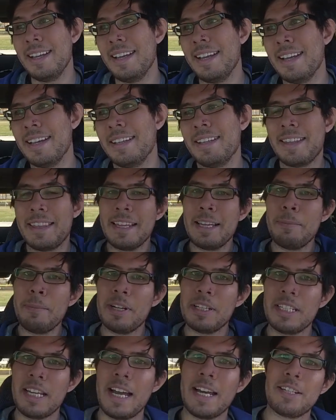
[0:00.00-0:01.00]
And the thing
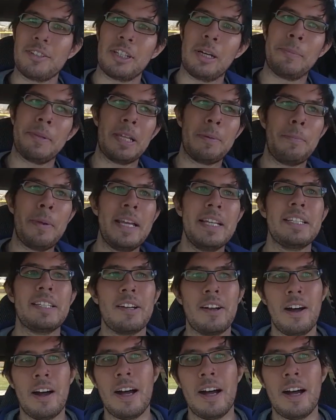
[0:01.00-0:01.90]
about Taskrabbit that makes it